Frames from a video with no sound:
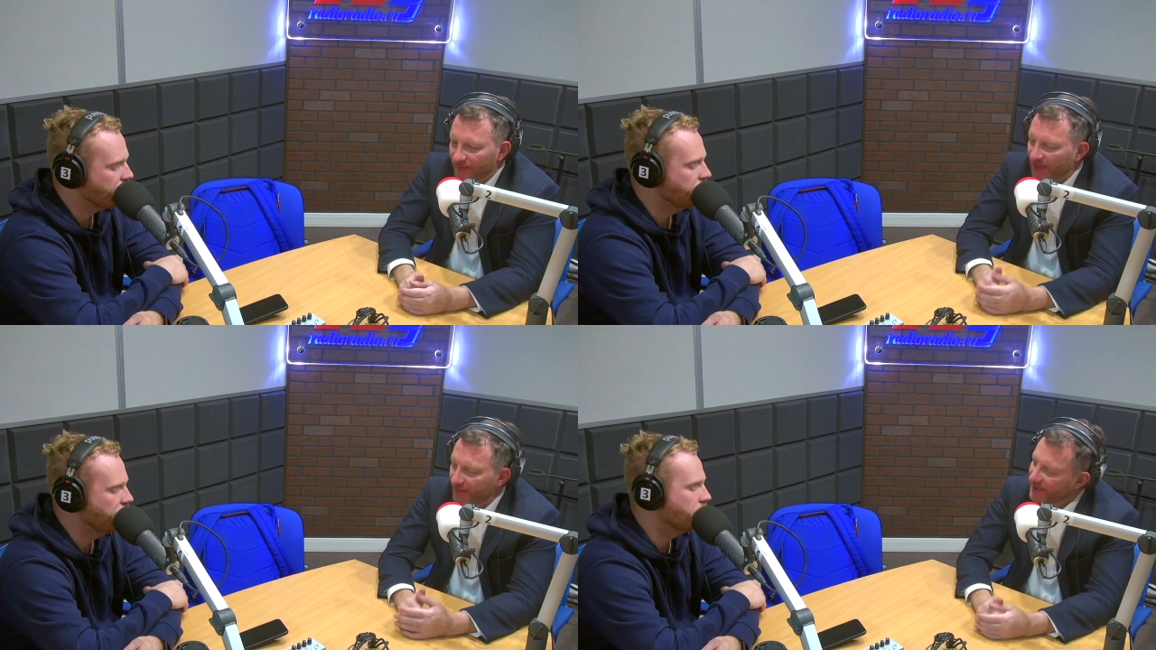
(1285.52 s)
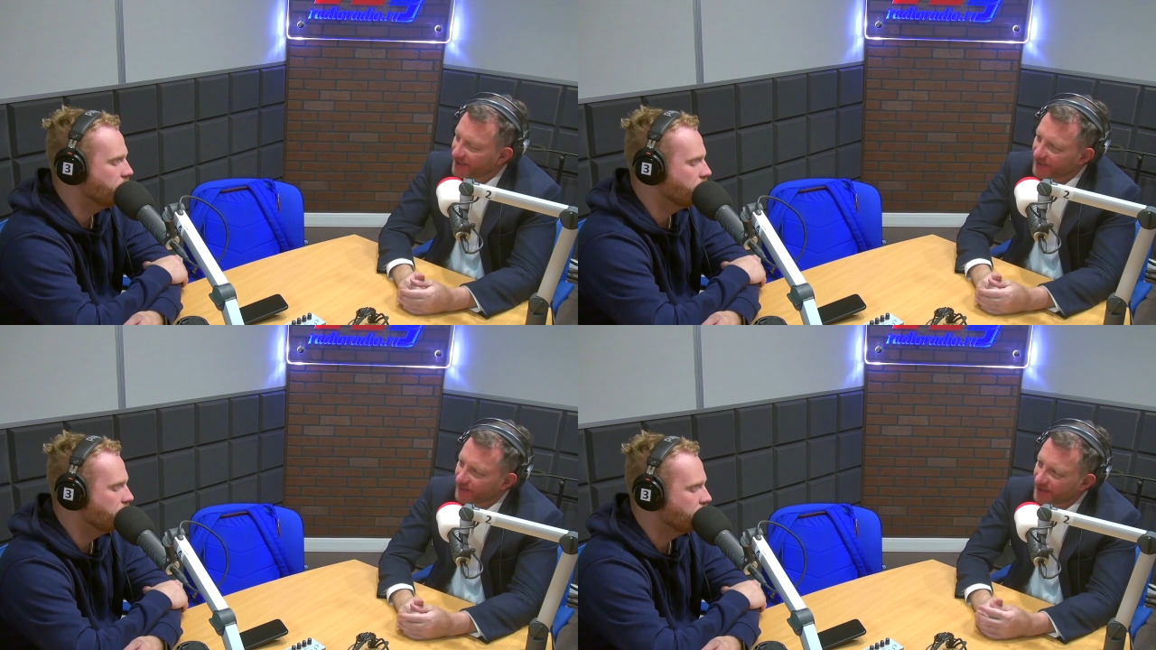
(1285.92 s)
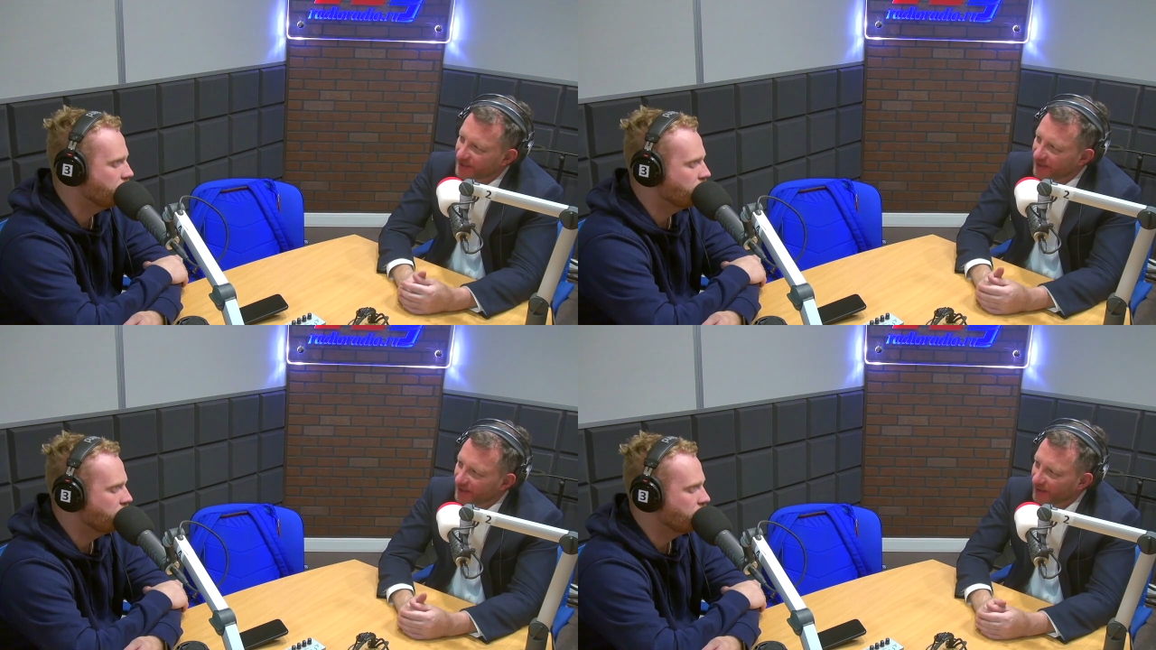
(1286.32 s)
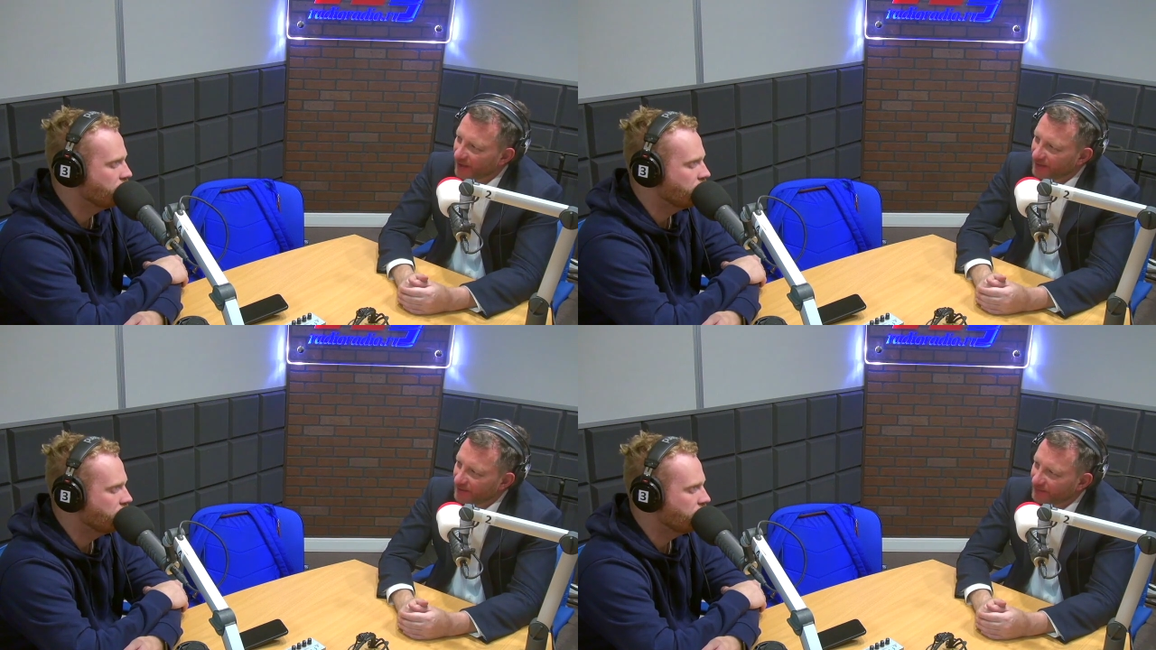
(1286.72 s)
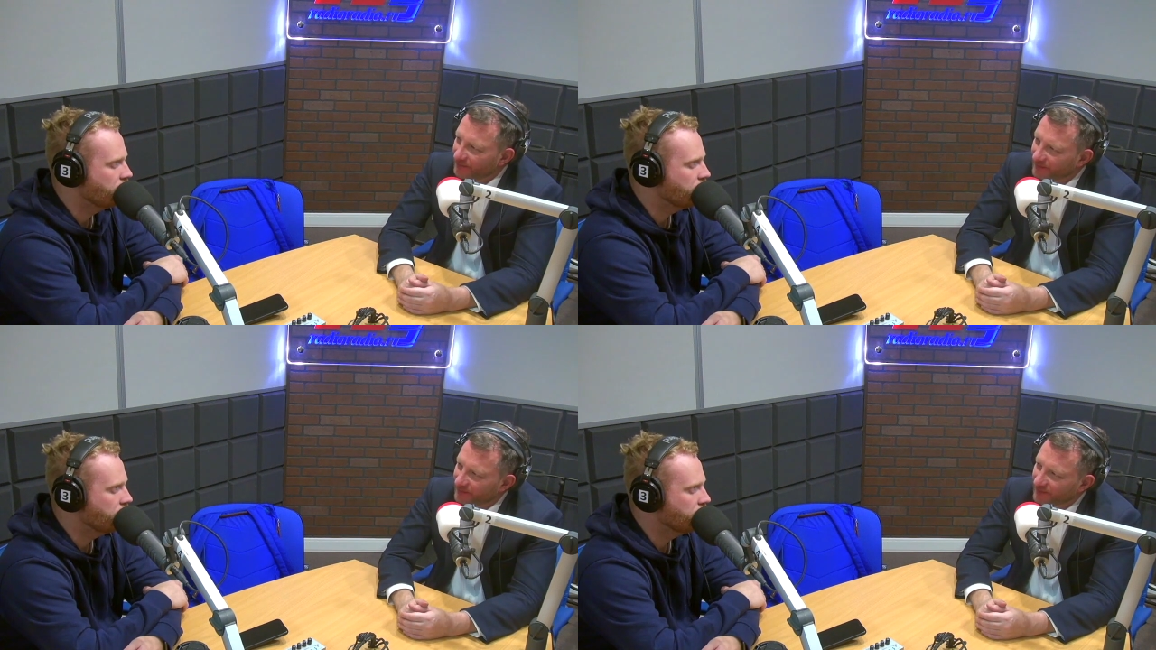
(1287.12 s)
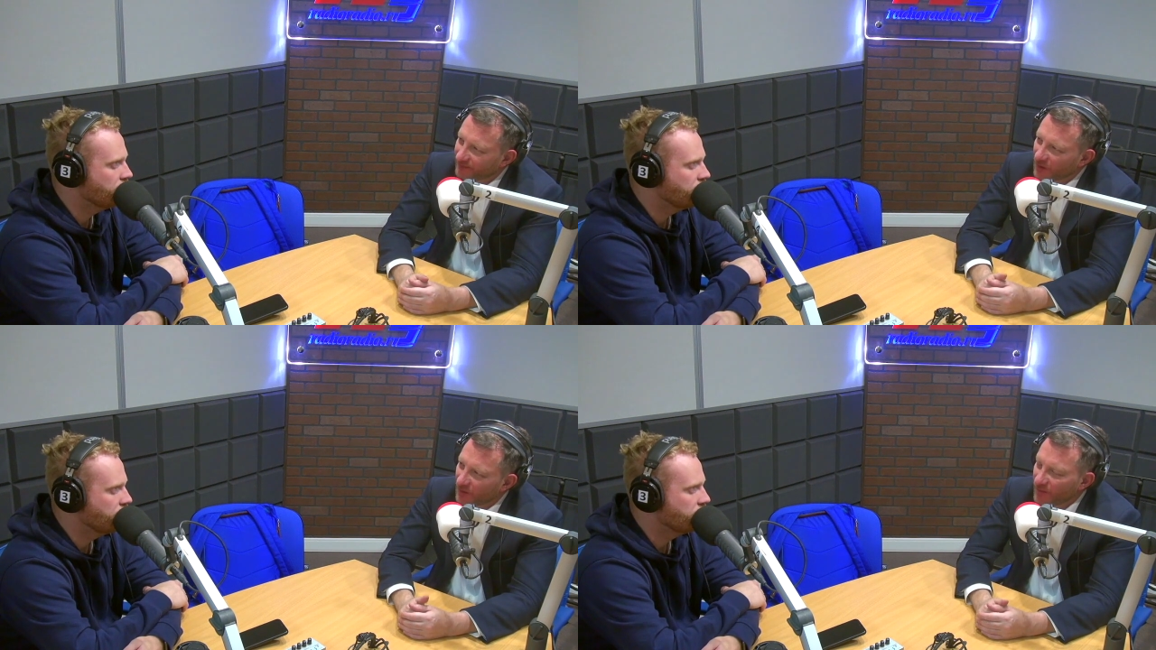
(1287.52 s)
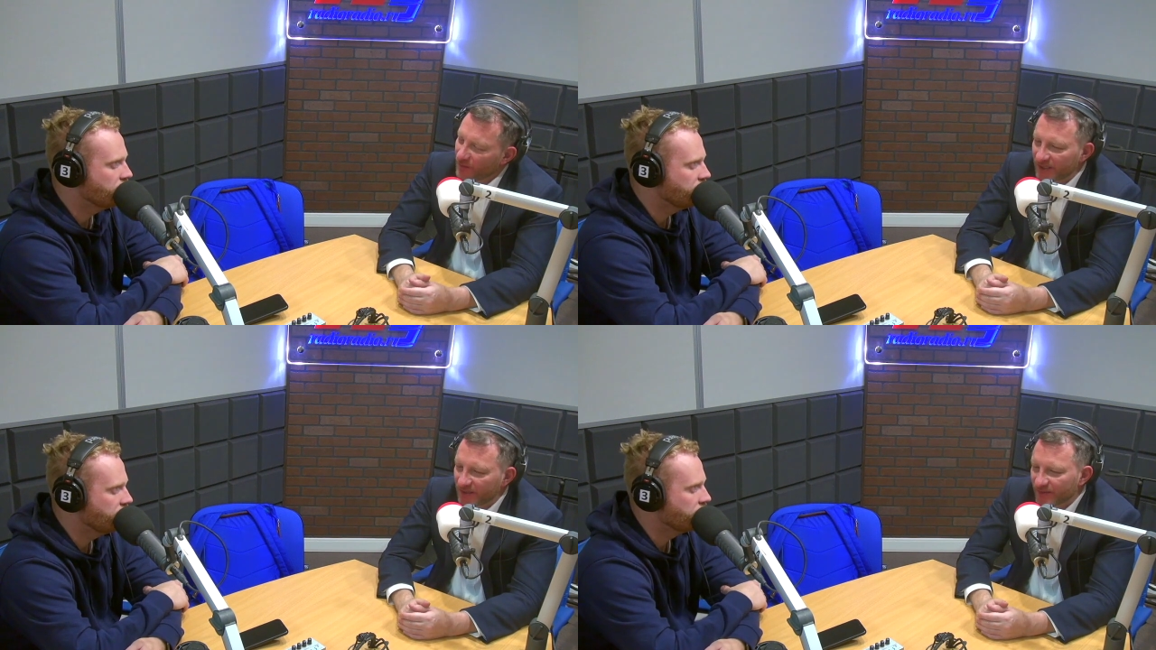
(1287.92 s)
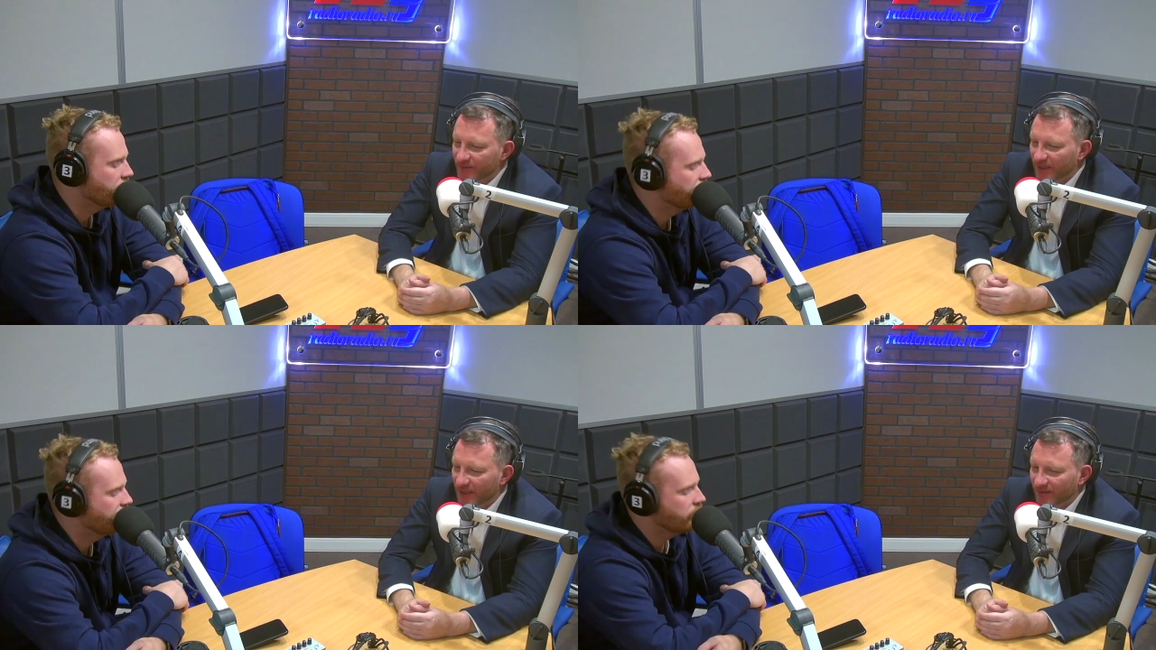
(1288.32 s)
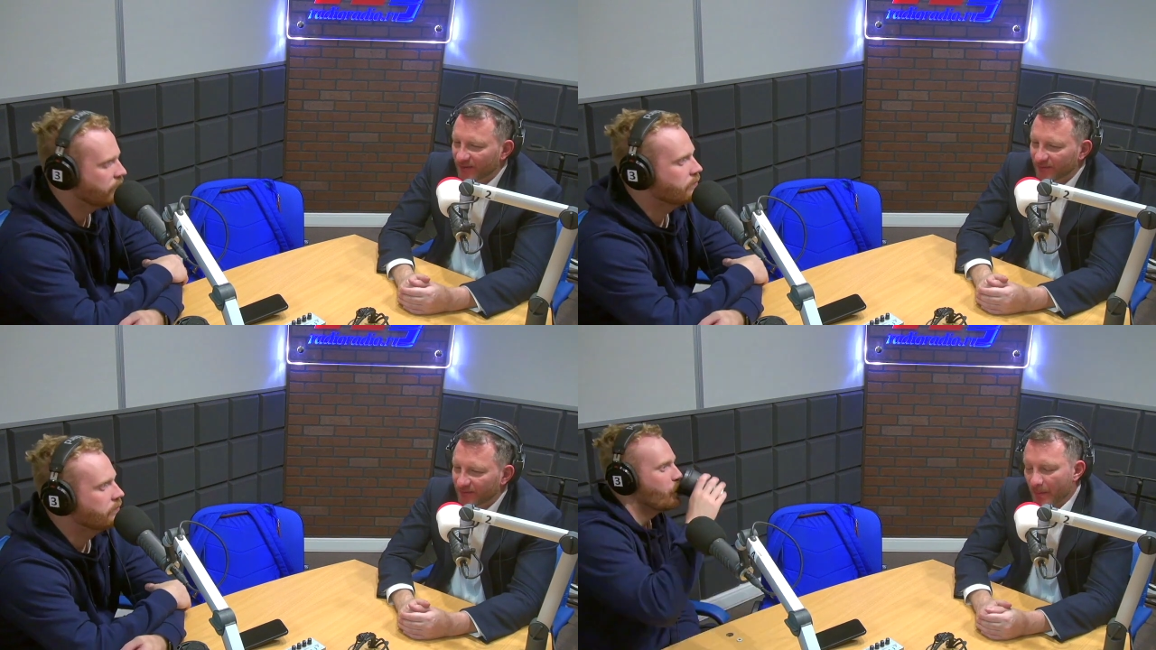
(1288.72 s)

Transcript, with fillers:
Speaker 1: commits suicide, right? Robin Williams, whatever.